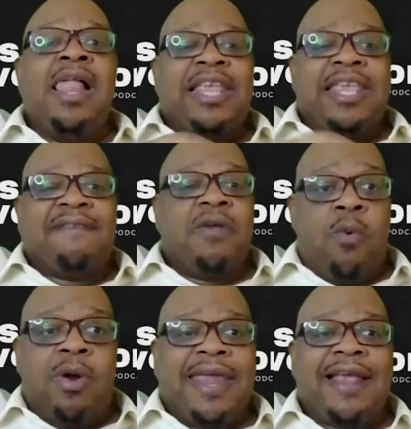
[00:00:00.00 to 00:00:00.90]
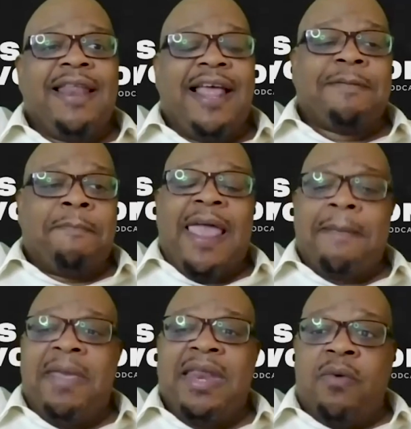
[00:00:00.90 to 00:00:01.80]
giving working class black
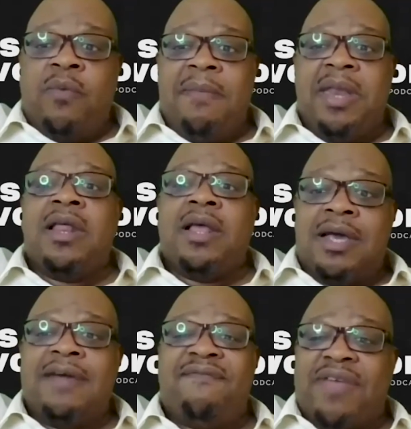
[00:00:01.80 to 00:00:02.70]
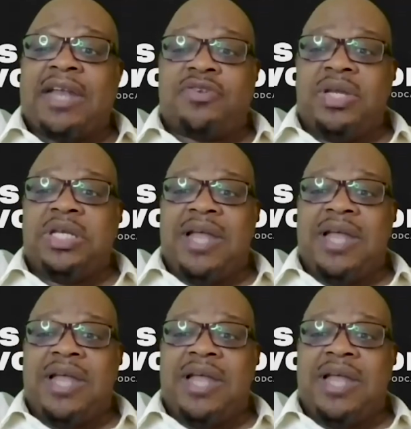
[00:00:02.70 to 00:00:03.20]
men and women good factory